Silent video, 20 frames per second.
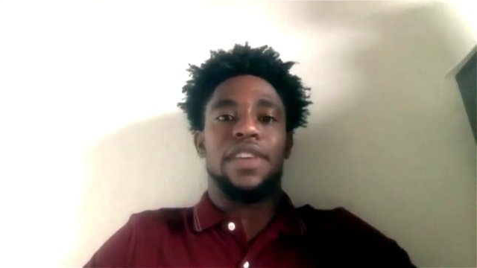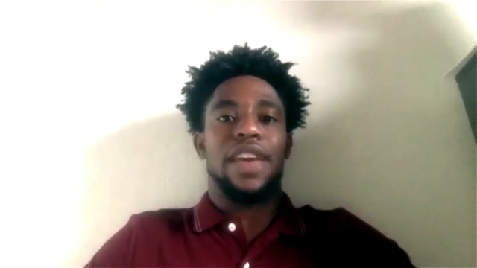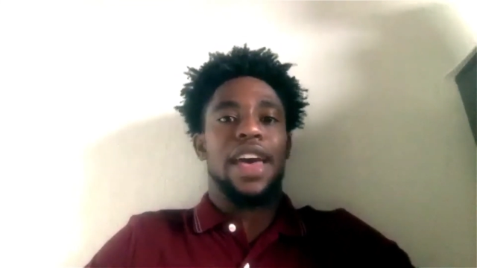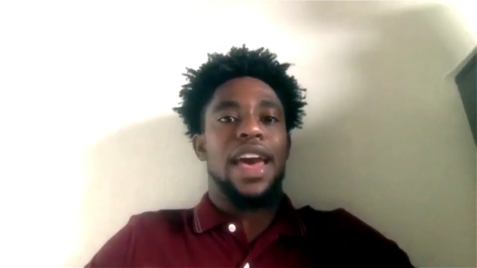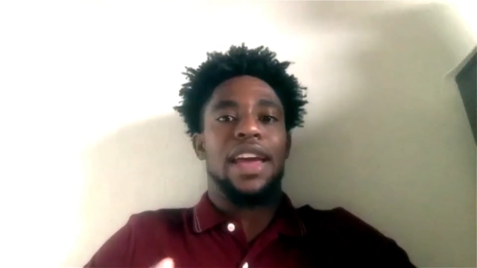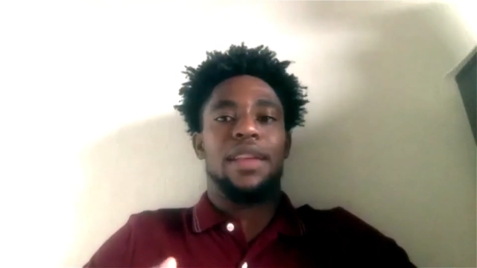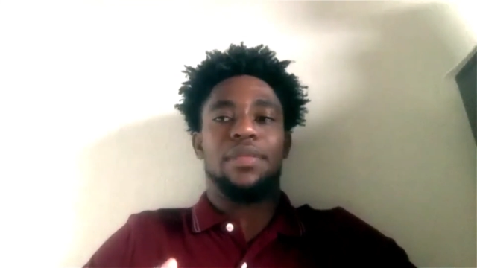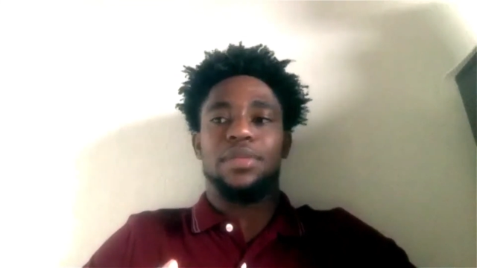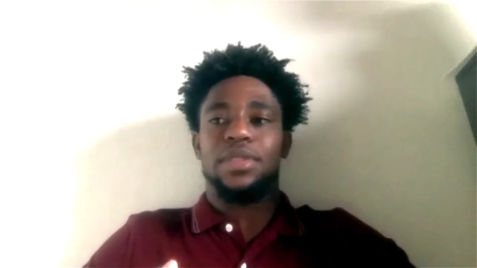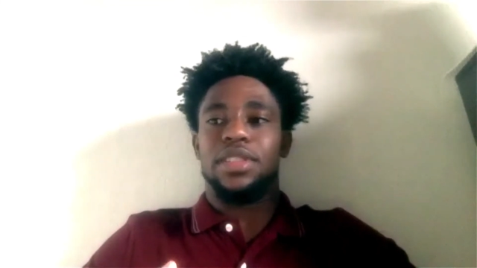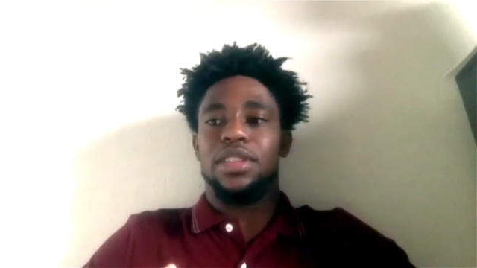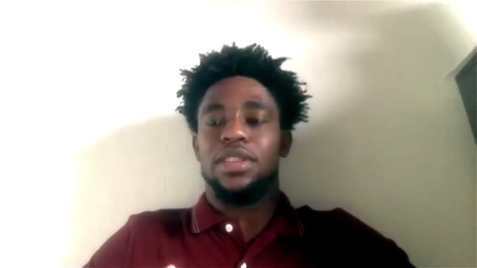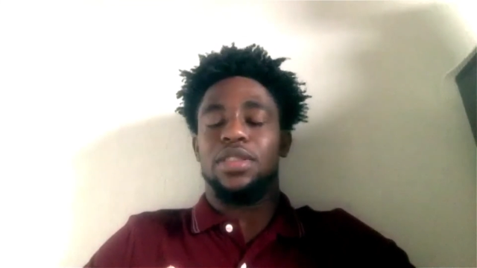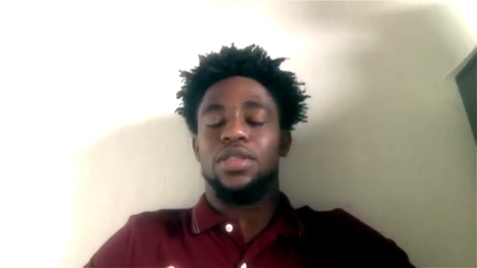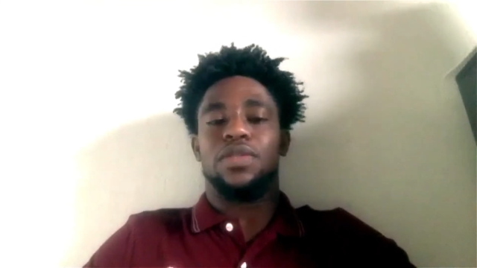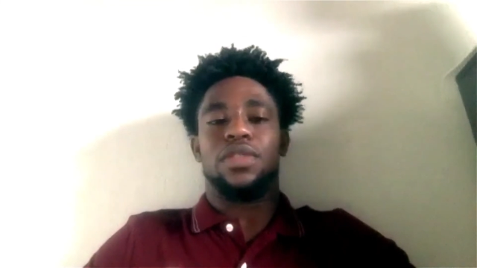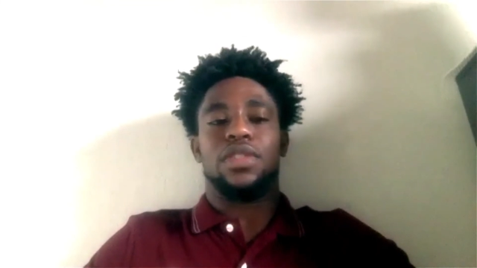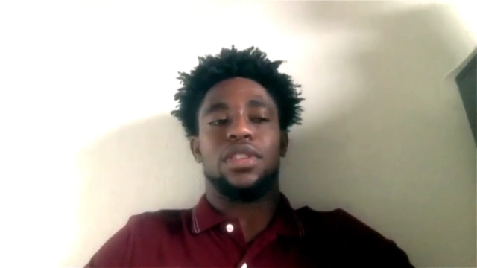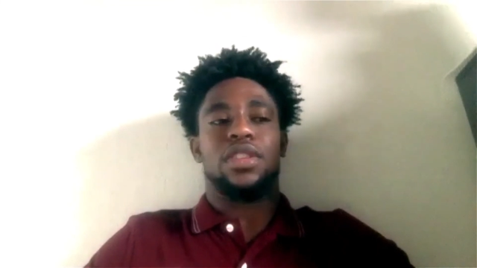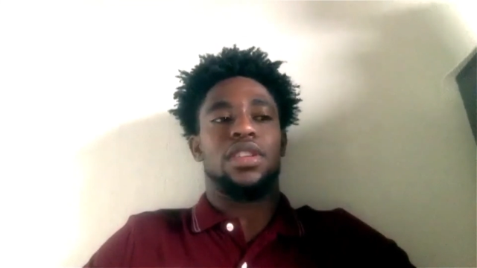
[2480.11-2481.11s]
Adam
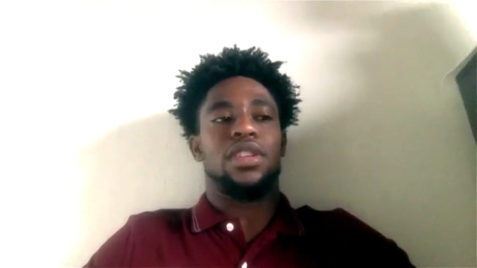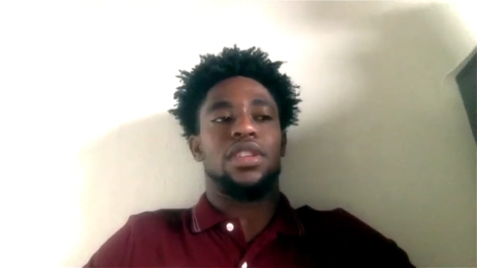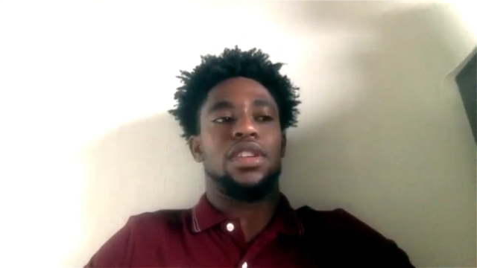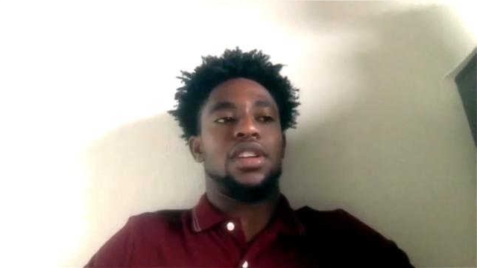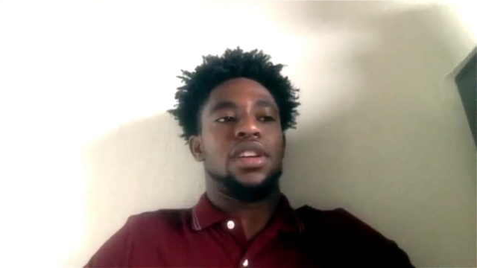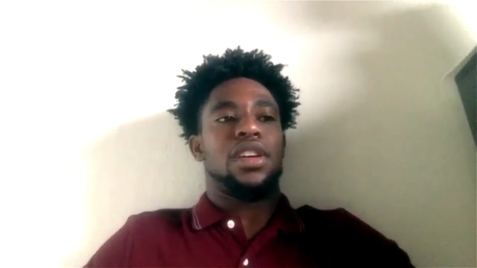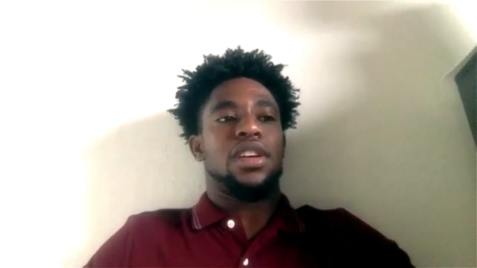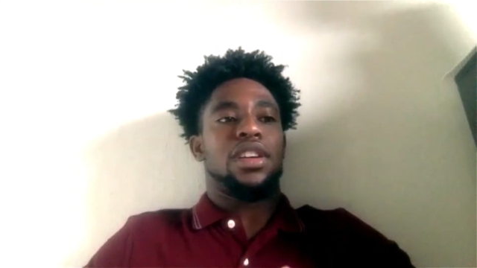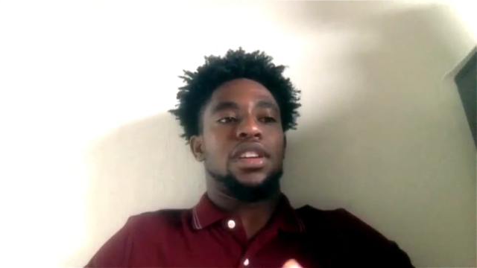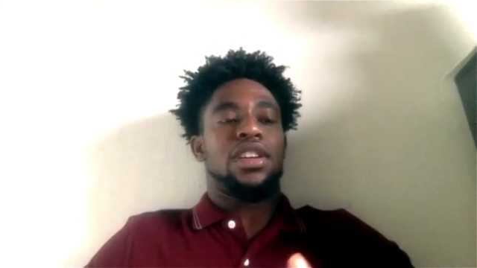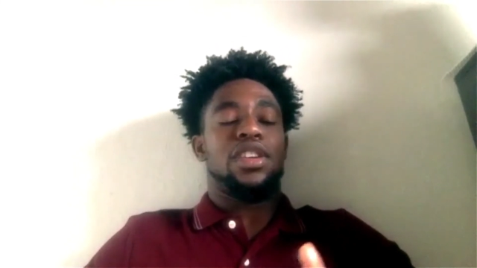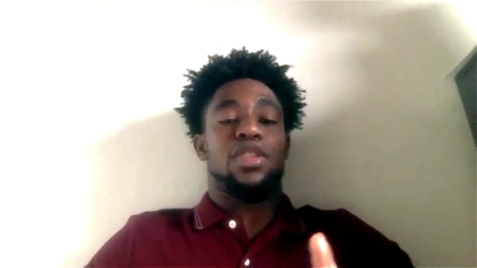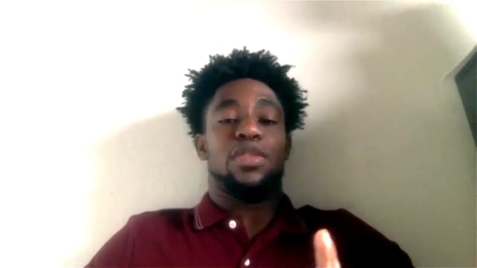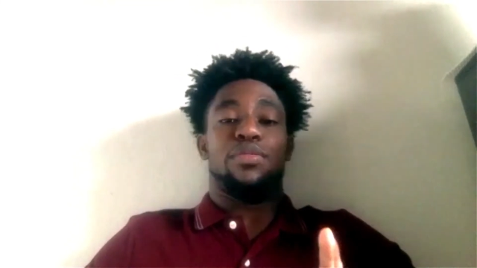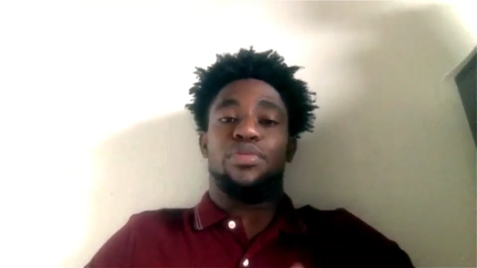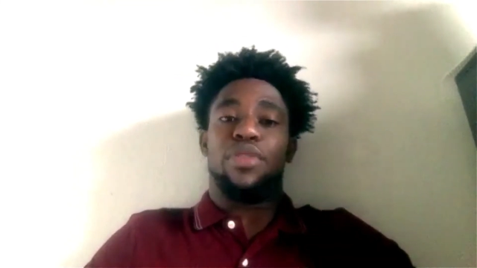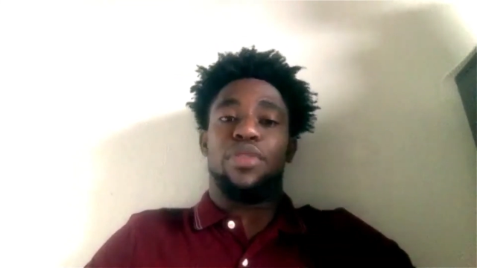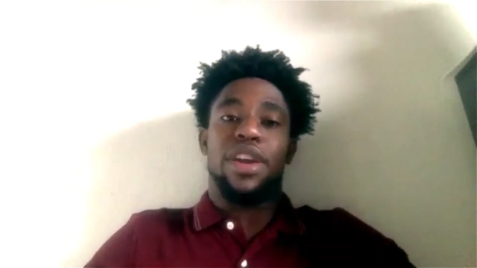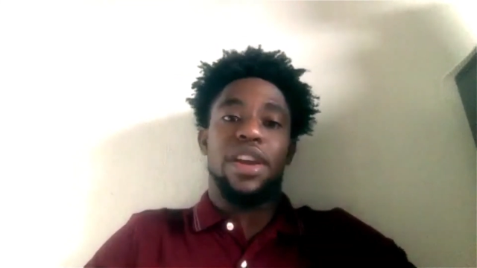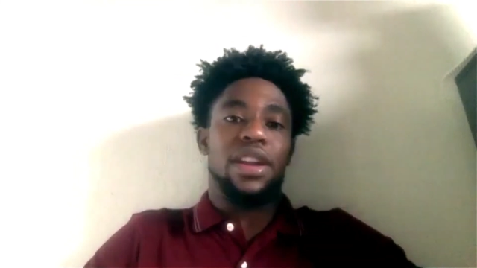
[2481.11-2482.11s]
Silver,
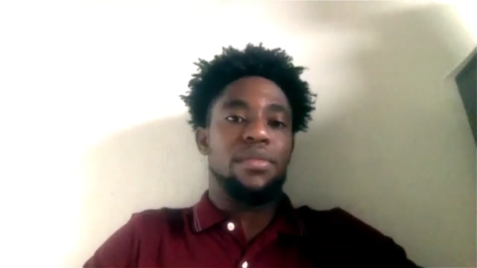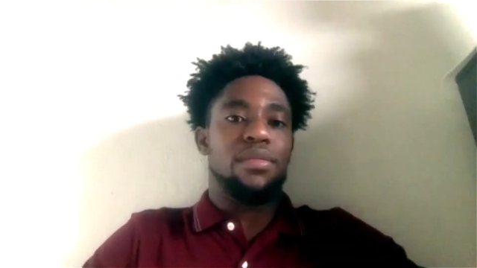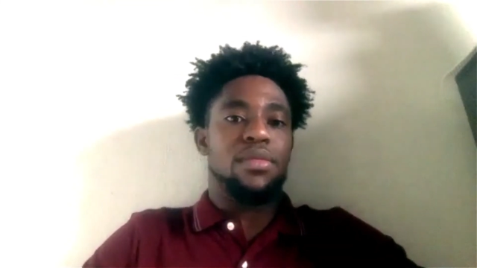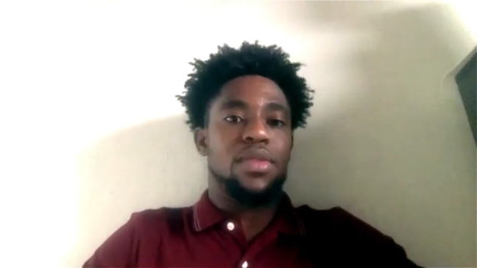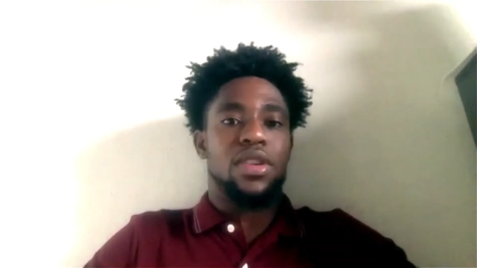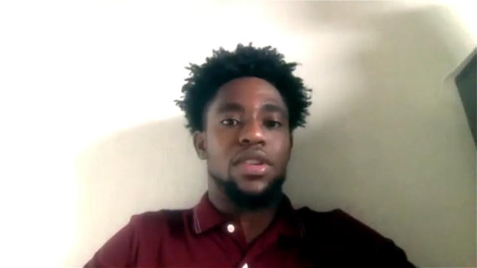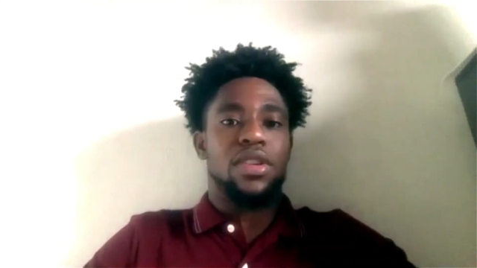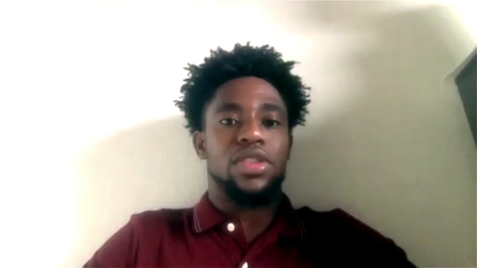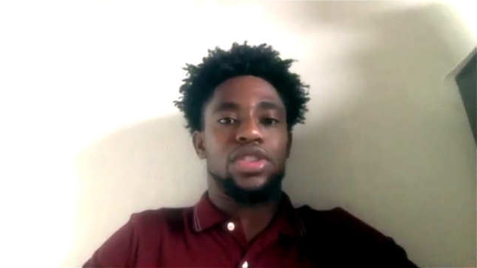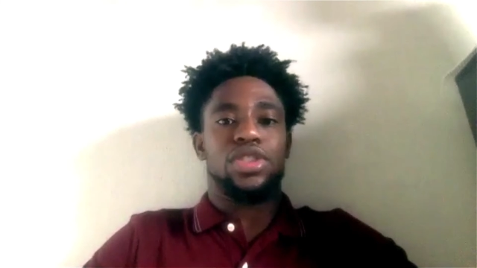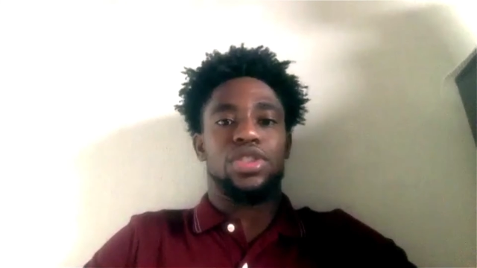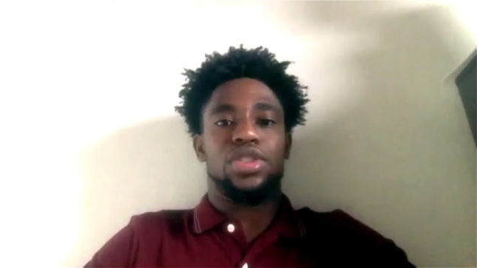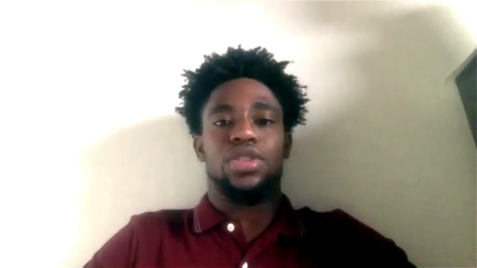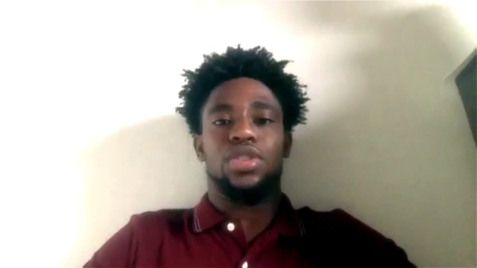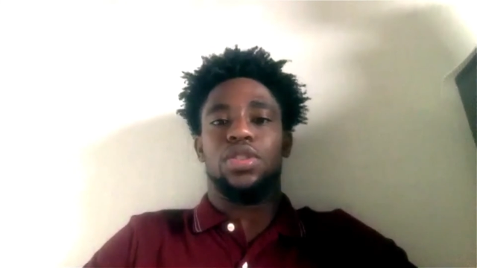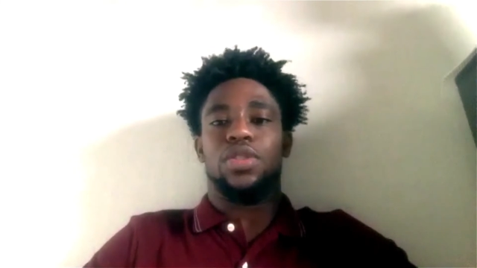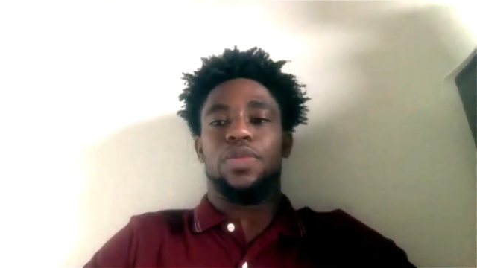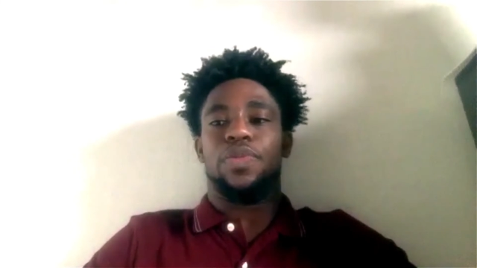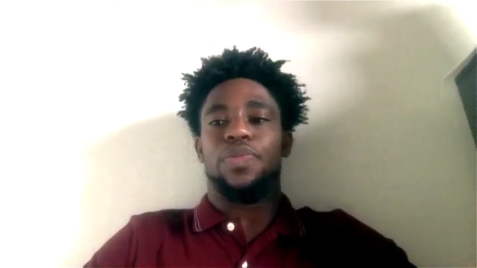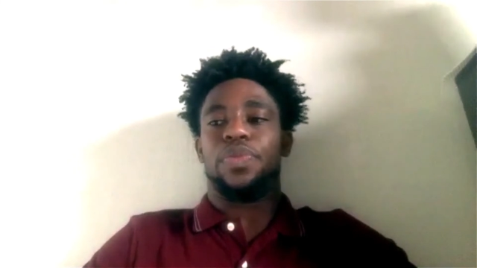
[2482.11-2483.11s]
Brandon
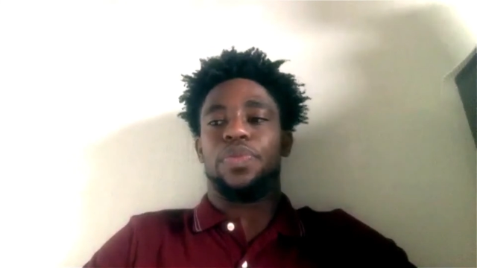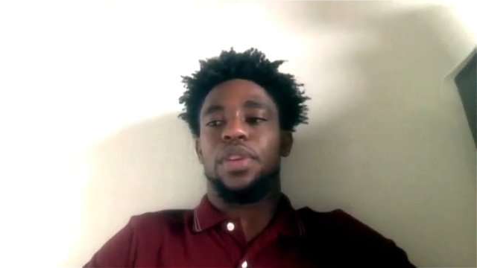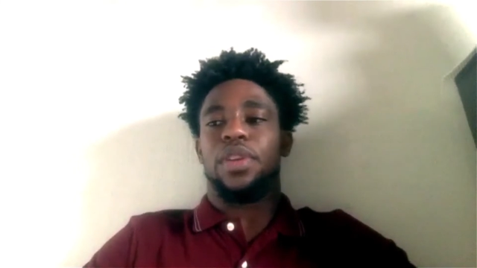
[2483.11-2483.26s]
Marshall.